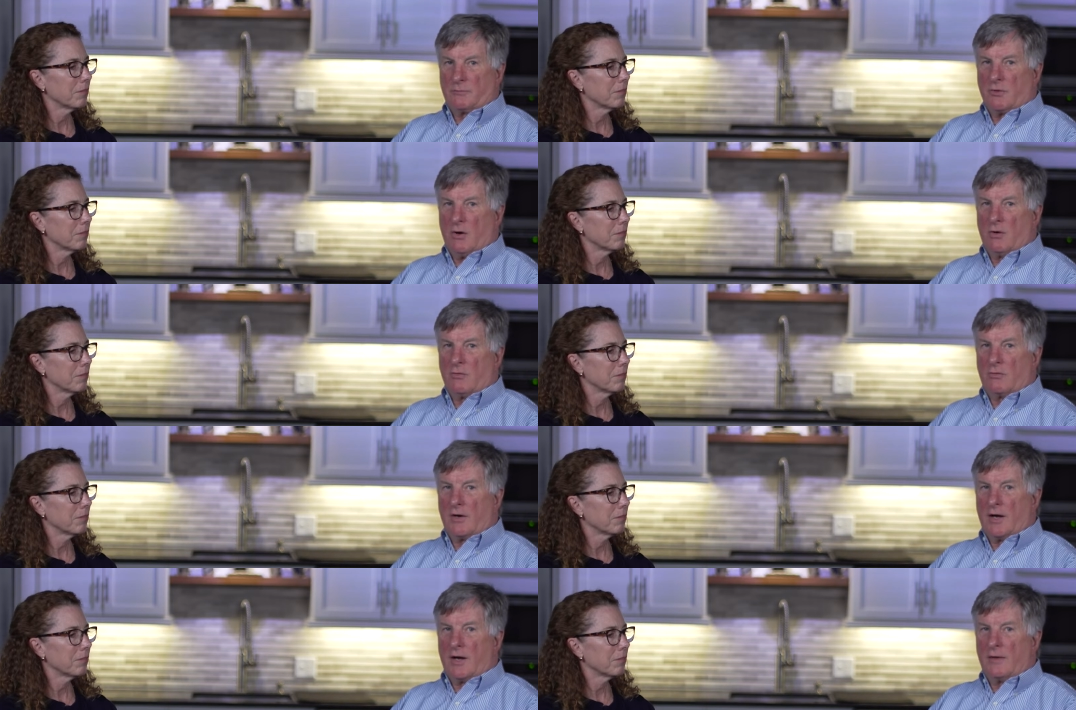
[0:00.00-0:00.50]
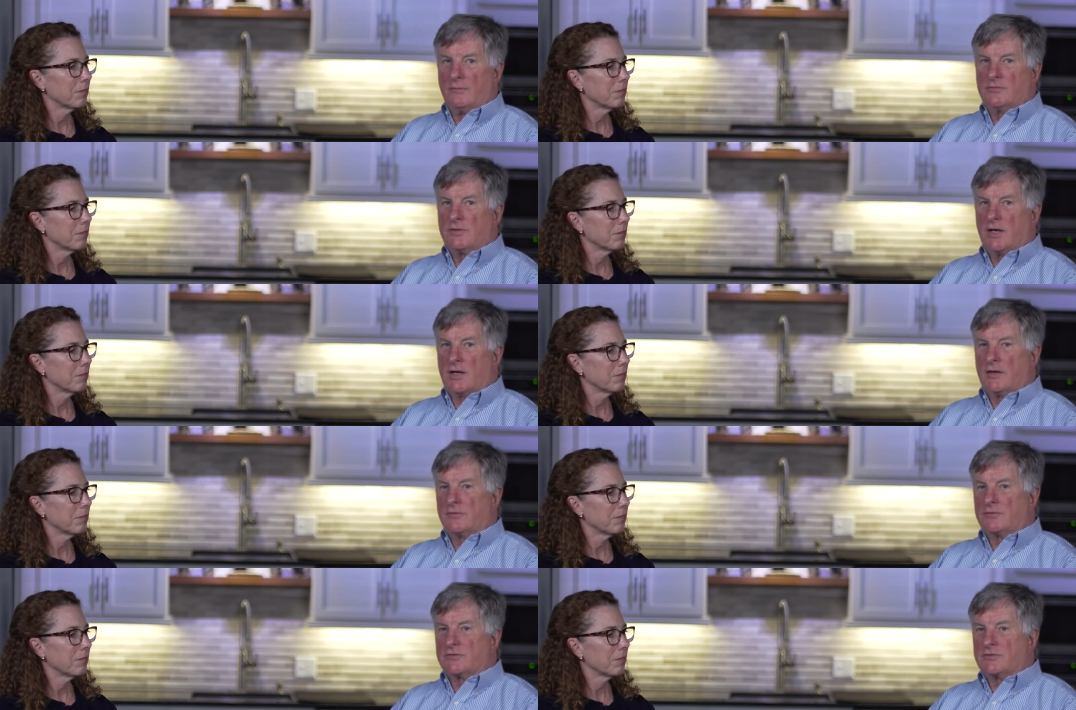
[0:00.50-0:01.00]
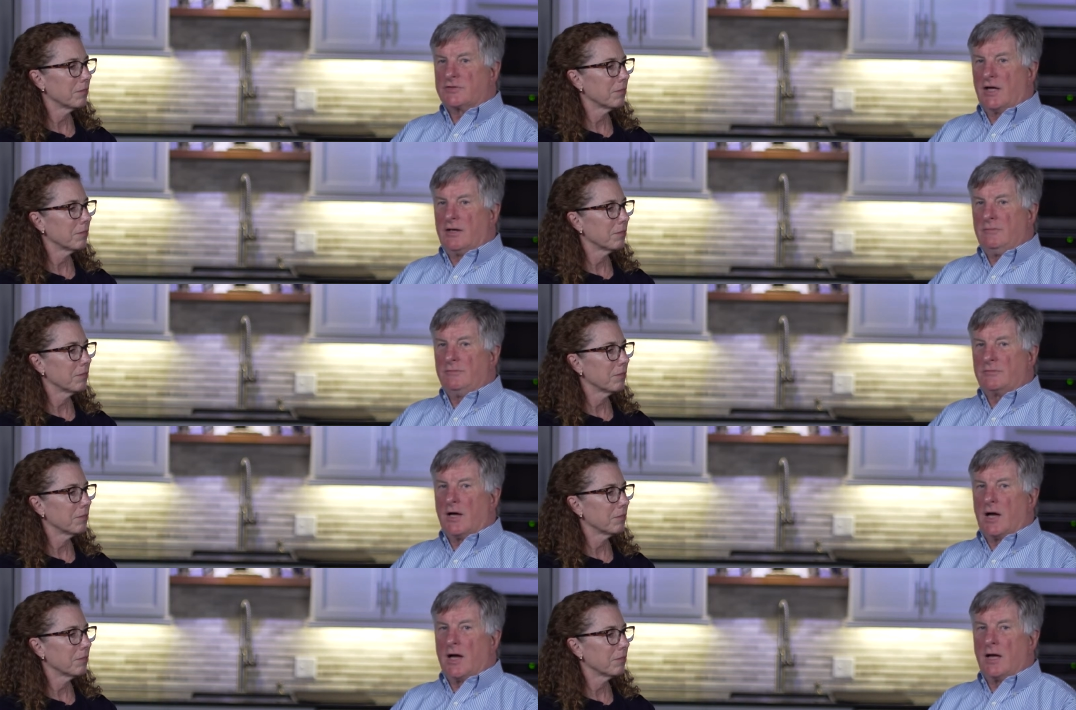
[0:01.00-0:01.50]
Speaker 1: programs, and at the
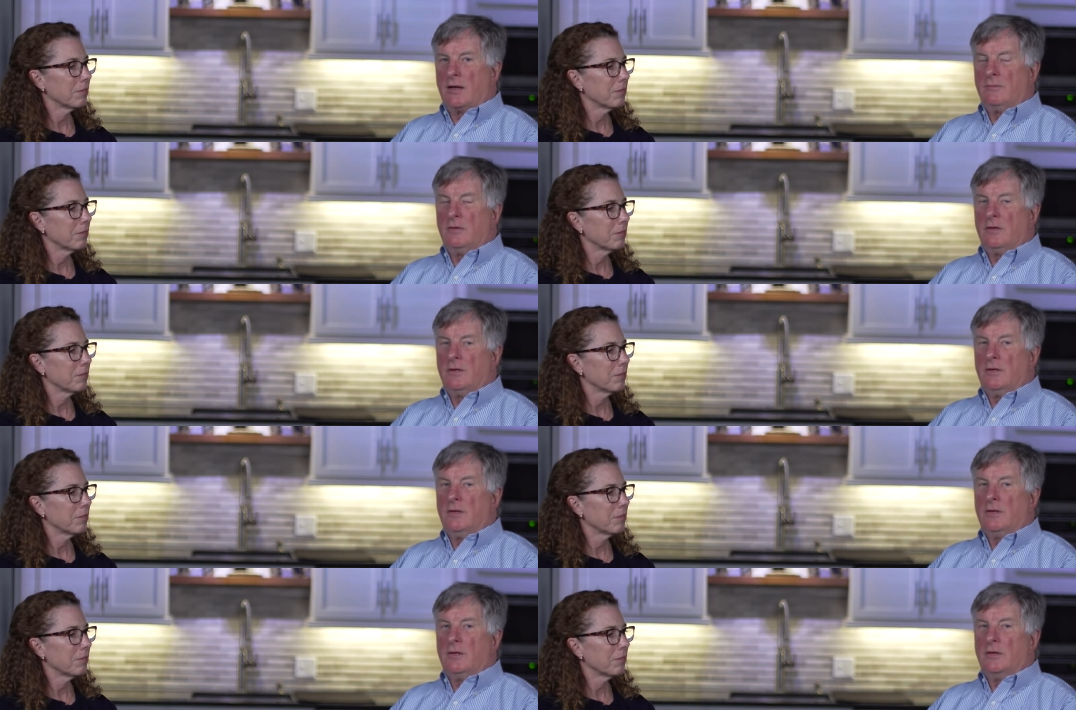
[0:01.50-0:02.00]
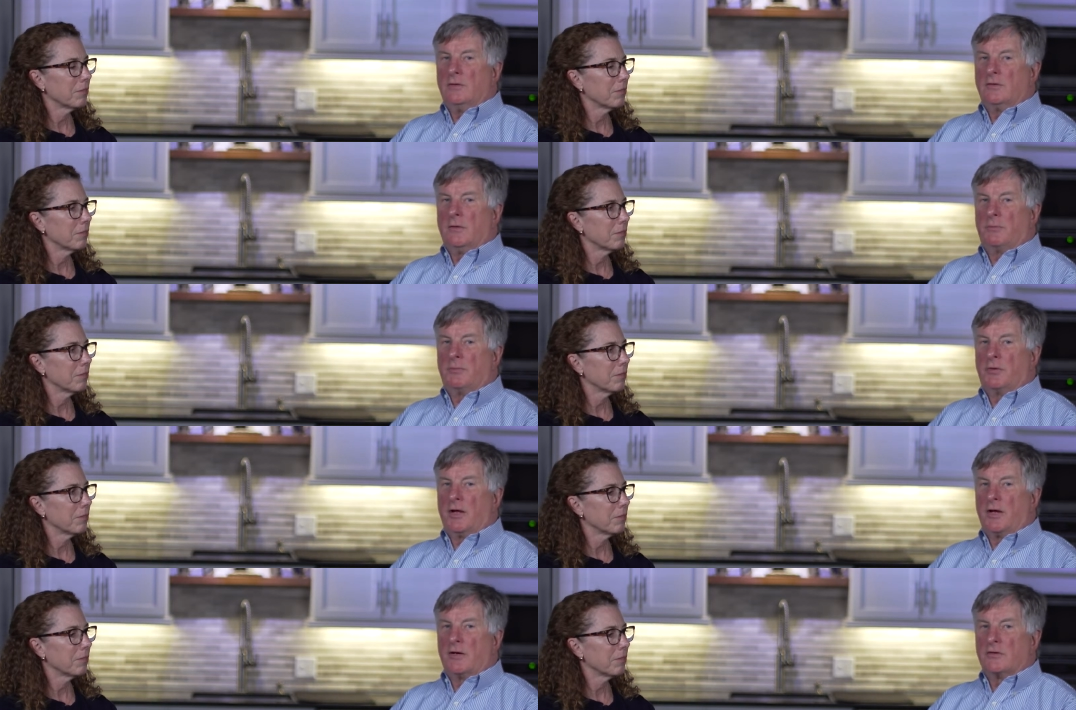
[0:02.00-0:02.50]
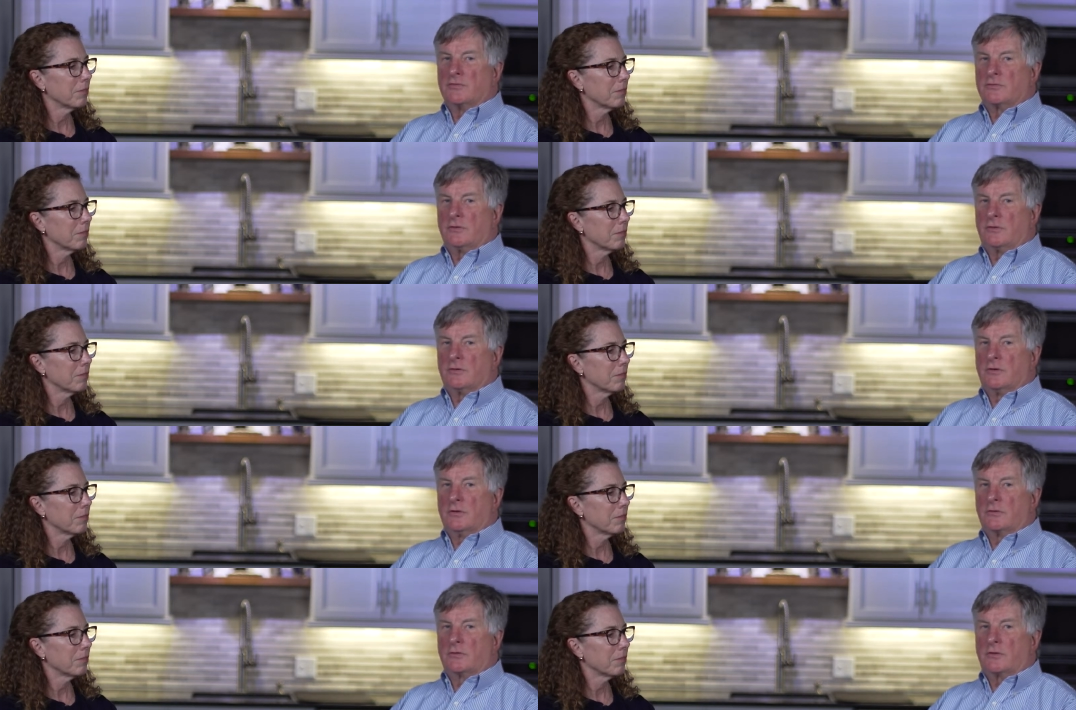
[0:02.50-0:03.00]
same time, the players
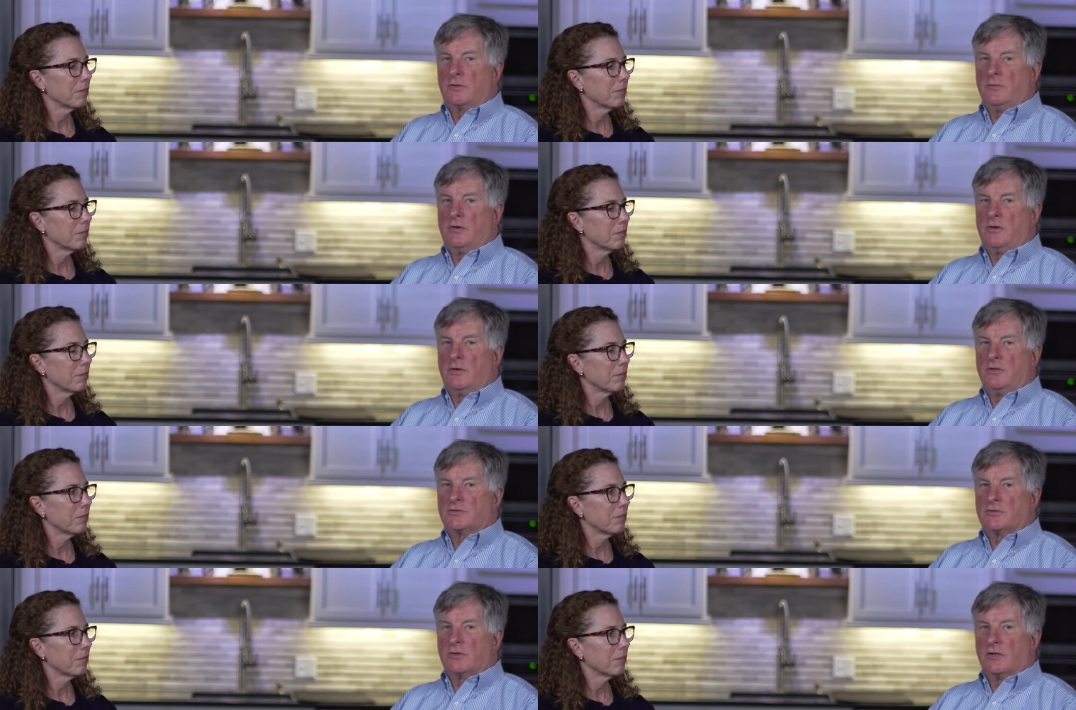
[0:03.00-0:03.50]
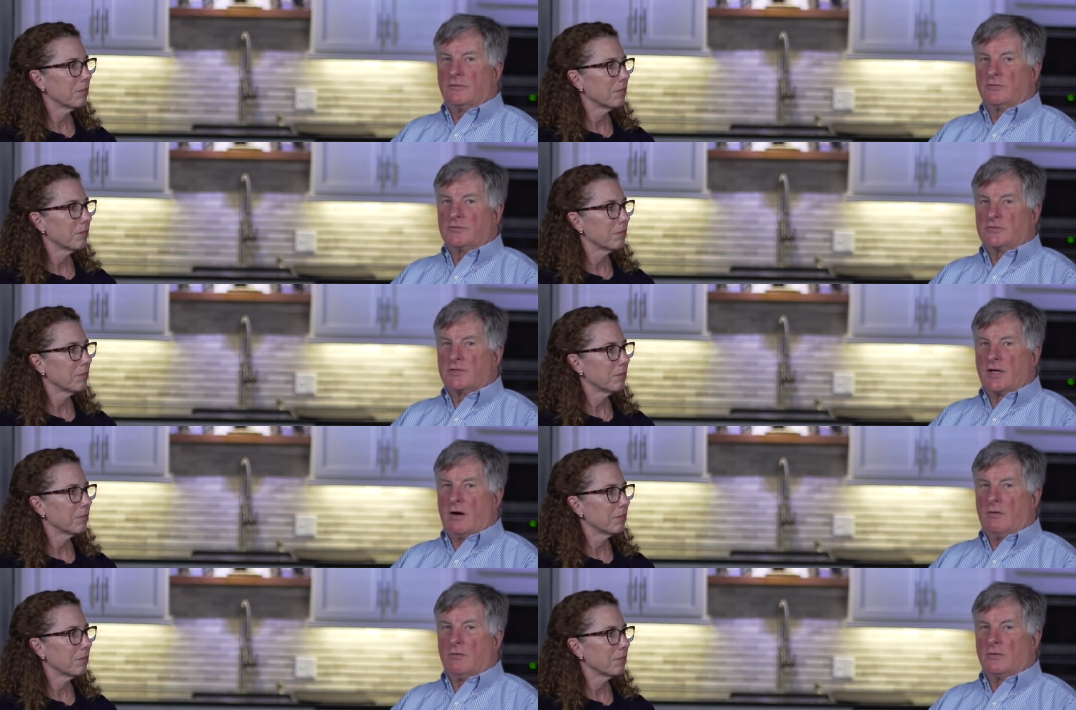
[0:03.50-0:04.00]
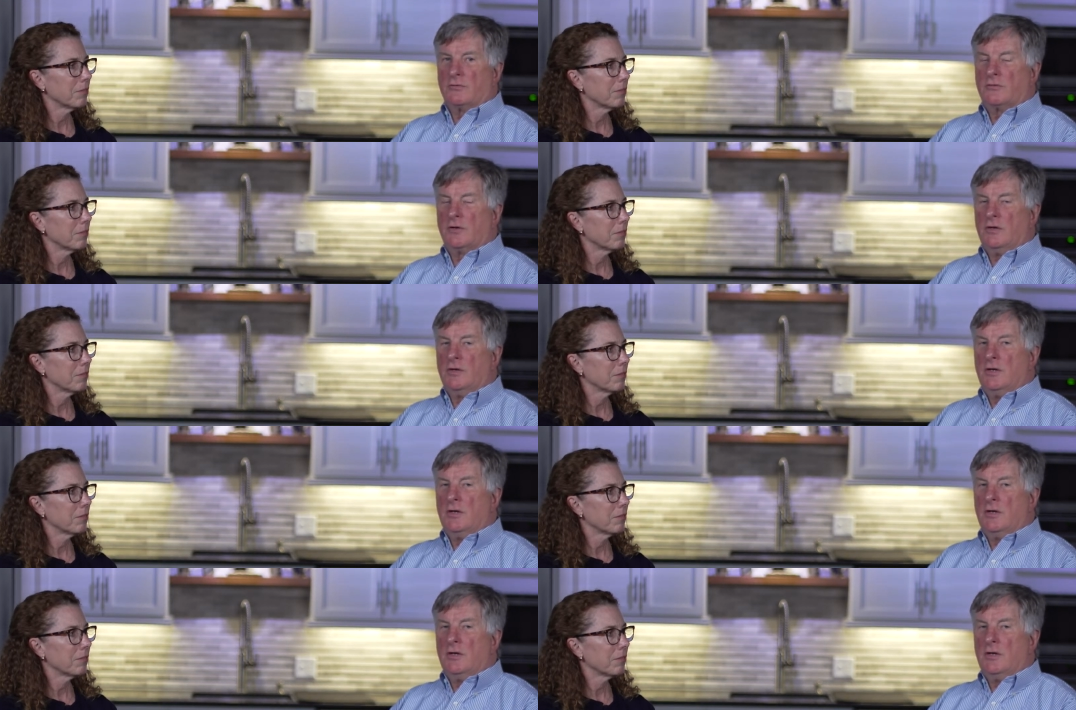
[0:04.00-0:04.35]
earn community service hours.